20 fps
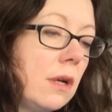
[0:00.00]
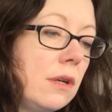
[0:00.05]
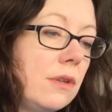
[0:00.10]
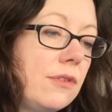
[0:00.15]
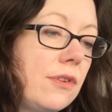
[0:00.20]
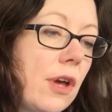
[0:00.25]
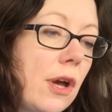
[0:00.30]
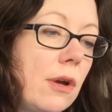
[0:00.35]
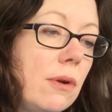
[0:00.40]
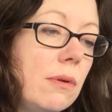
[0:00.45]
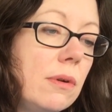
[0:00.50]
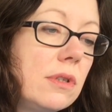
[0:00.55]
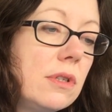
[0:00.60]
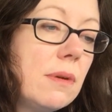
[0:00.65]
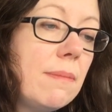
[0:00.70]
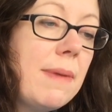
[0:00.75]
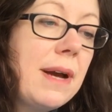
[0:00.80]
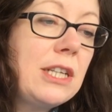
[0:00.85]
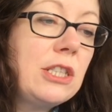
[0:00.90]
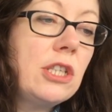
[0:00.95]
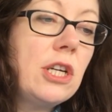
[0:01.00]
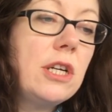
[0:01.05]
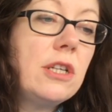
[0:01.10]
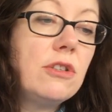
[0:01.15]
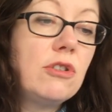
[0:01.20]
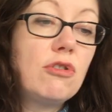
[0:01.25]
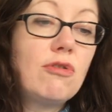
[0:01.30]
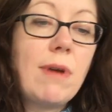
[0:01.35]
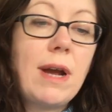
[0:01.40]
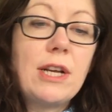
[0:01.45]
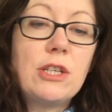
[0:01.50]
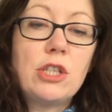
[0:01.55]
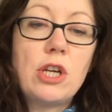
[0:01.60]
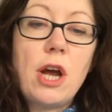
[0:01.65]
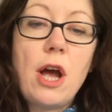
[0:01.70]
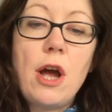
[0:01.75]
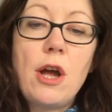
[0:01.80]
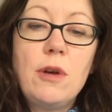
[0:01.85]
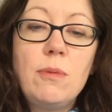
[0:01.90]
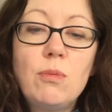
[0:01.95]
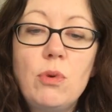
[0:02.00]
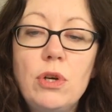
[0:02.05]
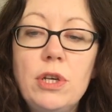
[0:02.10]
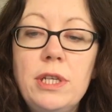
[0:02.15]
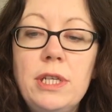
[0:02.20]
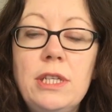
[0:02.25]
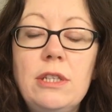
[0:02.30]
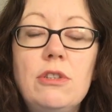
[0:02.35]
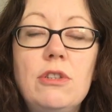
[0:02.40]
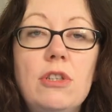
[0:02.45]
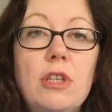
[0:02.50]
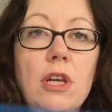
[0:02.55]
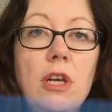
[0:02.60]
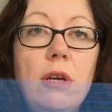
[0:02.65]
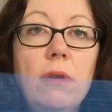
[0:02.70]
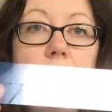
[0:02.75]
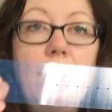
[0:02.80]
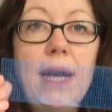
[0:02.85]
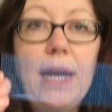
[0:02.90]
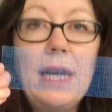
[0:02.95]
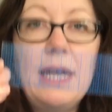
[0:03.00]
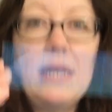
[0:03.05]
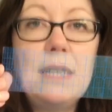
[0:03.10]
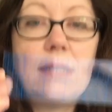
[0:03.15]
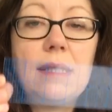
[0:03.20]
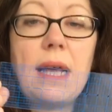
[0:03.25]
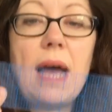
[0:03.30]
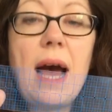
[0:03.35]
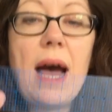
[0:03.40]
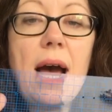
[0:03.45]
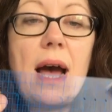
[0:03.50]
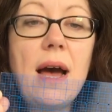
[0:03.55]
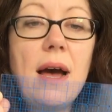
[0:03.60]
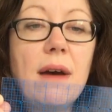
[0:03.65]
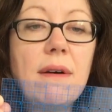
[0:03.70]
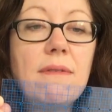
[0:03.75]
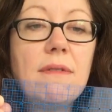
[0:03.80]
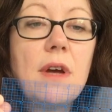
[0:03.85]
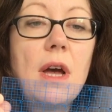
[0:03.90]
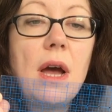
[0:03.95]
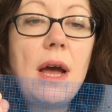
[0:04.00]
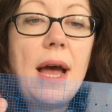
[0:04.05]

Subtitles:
So to measure stretch at home, what you need to do is have